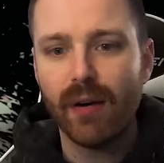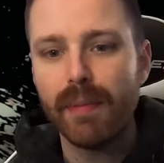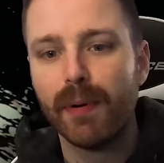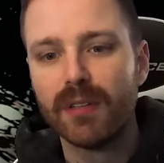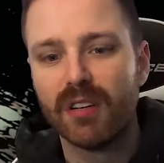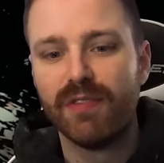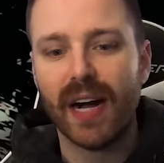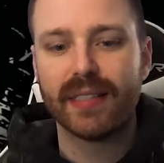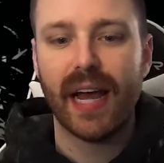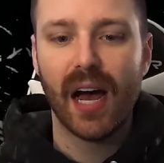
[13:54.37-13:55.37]
Fiery Boots of
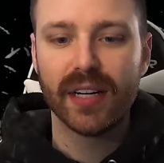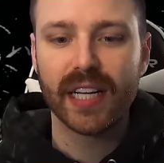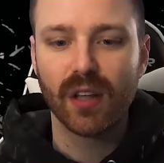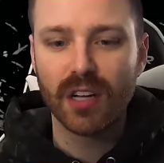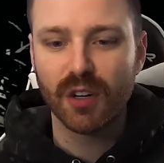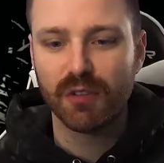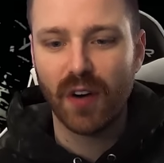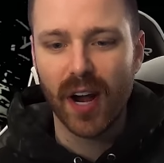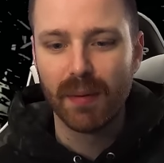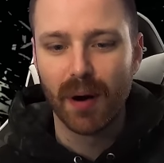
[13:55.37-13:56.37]
Vitality. Launch a
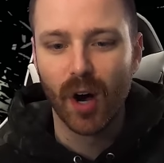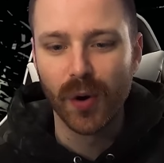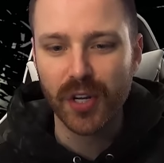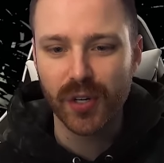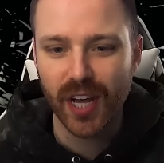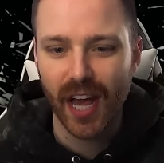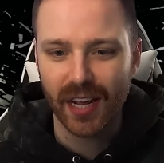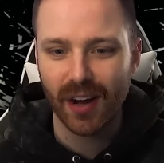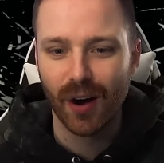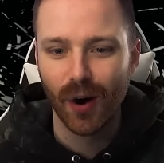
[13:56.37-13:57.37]
fireball when you kick.